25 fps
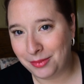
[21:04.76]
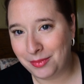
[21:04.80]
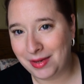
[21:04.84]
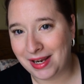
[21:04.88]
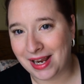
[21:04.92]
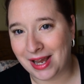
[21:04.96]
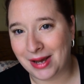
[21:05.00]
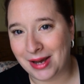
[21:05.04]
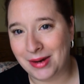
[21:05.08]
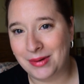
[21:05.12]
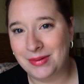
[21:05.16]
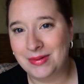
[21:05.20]
me
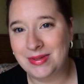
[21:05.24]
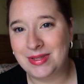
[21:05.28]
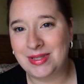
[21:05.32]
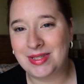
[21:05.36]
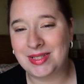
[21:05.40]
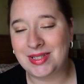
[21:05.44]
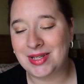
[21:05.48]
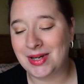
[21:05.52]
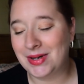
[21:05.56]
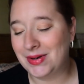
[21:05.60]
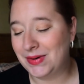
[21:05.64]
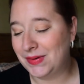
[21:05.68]
out.
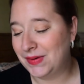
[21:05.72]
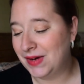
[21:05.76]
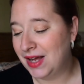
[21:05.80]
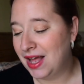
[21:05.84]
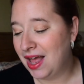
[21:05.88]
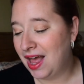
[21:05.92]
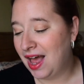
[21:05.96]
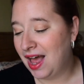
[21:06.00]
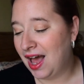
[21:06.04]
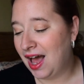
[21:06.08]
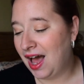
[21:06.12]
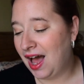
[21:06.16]
So
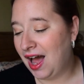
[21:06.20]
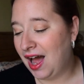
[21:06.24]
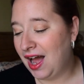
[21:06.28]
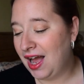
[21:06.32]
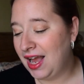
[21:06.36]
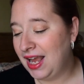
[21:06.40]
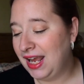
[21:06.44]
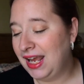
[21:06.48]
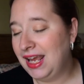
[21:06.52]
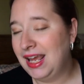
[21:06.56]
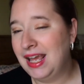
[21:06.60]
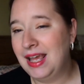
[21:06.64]

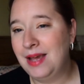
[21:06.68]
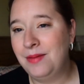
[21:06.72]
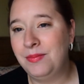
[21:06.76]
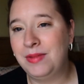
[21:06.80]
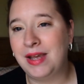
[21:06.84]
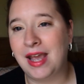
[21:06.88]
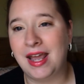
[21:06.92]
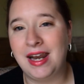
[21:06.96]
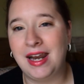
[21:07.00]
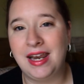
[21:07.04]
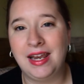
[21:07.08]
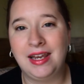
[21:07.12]
I am
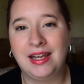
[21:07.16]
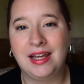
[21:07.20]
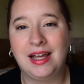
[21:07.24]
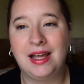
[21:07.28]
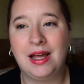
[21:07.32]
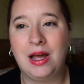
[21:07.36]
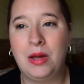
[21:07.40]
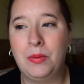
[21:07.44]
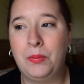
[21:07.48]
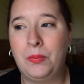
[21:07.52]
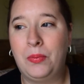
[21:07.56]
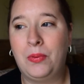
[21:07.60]
getting
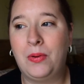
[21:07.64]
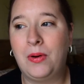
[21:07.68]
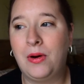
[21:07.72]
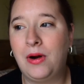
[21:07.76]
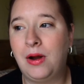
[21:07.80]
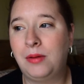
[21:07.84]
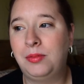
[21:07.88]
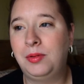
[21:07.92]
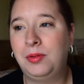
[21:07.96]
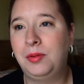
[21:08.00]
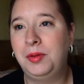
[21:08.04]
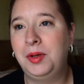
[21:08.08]

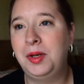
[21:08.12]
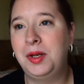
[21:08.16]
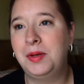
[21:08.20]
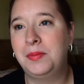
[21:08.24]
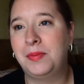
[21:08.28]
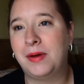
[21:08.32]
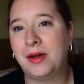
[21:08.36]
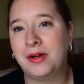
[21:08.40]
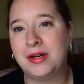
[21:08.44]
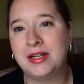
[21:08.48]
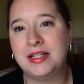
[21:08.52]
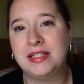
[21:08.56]
probably
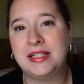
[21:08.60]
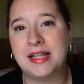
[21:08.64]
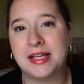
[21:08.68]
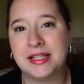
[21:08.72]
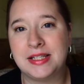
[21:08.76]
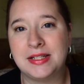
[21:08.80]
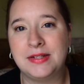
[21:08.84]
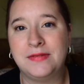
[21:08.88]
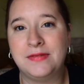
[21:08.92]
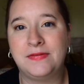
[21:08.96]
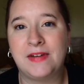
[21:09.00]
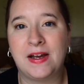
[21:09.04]
about a
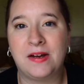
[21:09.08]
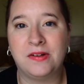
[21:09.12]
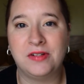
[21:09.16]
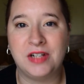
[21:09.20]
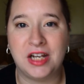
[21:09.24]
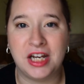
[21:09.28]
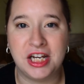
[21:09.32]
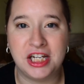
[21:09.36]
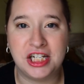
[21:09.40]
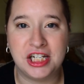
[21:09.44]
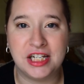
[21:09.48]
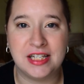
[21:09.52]
dozen
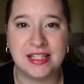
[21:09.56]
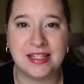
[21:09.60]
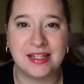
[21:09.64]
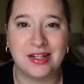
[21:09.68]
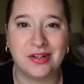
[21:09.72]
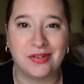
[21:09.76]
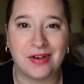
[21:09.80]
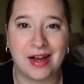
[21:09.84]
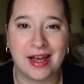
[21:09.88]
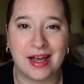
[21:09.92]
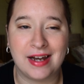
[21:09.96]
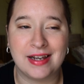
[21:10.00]
foundations in
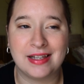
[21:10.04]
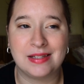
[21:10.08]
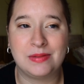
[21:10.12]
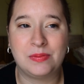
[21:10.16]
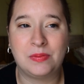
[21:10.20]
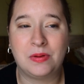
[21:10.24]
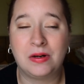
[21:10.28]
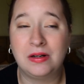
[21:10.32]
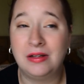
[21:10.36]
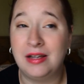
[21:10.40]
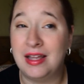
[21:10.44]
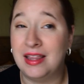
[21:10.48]
Gratis
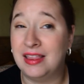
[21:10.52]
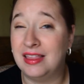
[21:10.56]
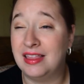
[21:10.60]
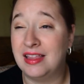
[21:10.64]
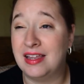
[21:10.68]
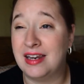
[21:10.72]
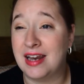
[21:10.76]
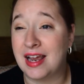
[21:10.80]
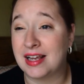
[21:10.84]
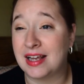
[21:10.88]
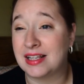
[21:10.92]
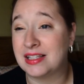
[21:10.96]
in the
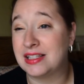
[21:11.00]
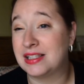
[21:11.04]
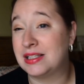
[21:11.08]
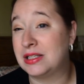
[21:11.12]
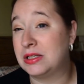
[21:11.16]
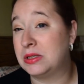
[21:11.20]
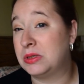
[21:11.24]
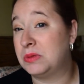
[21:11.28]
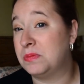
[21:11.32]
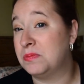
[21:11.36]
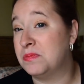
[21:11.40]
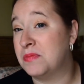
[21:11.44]

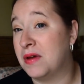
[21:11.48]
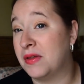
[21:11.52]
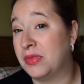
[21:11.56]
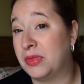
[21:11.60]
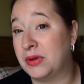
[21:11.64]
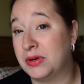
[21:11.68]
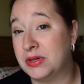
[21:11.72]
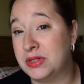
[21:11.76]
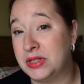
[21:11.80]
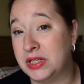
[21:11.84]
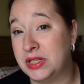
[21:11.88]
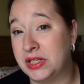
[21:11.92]
next month
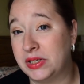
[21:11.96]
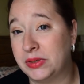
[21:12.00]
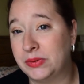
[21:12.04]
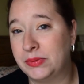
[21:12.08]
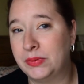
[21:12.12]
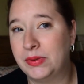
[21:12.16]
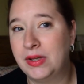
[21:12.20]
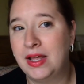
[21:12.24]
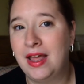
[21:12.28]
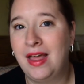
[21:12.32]
or two.